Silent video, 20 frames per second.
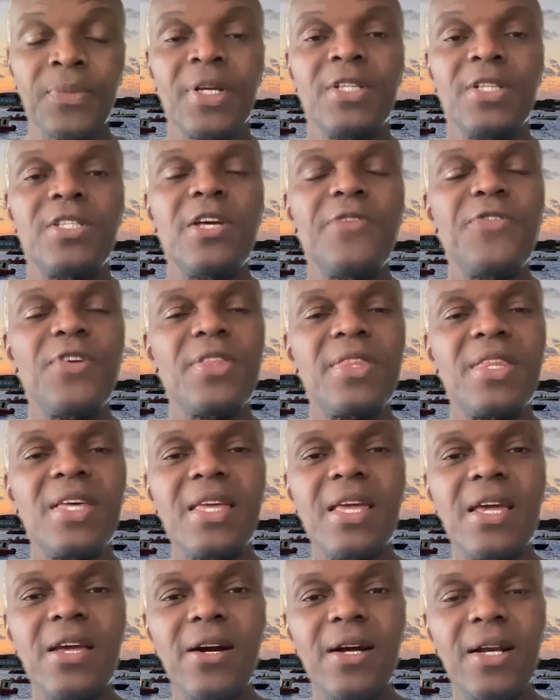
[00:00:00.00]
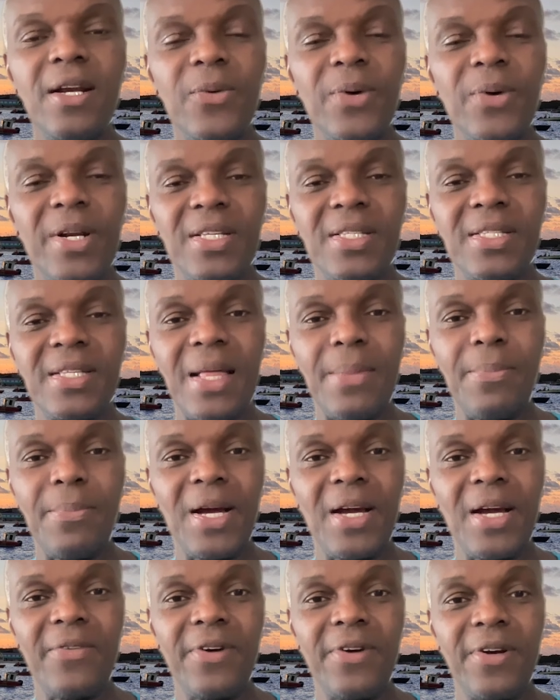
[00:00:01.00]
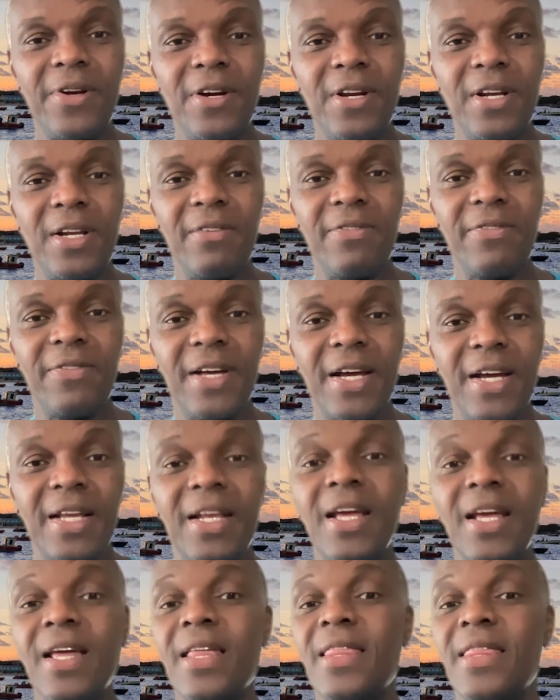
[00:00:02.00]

So if you think you're going to want to stand by for an earlier flight,